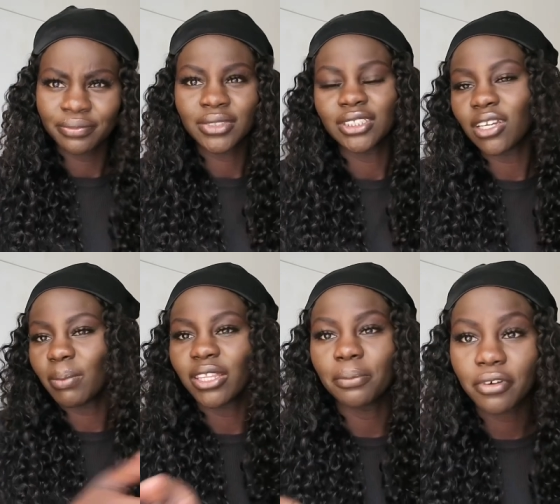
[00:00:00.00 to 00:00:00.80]
Said
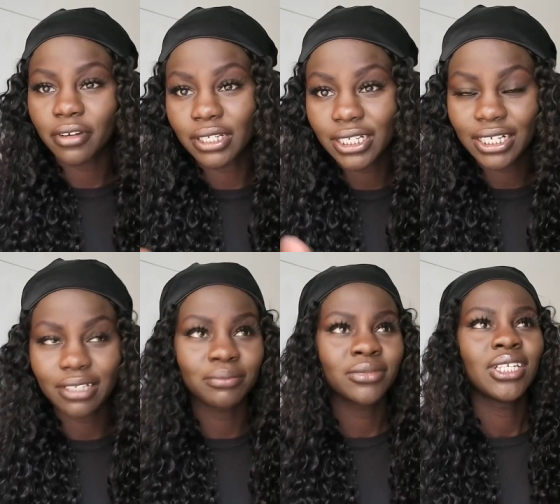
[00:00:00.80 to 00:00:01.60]
about the broken
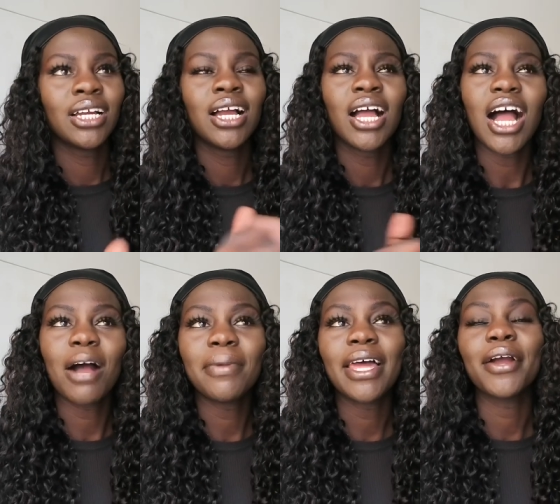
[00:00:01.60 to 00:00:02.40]
thinker.
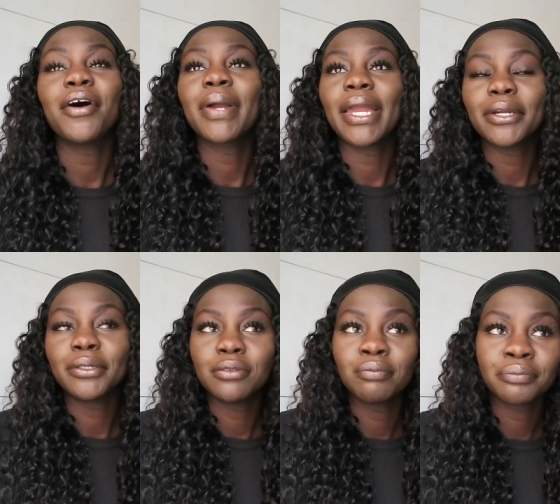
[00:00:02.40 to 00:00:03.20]
I'm like, okay,
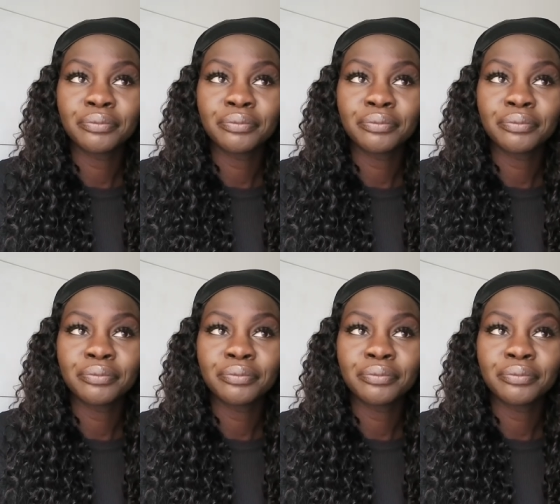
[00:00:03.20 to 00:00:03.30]
cool.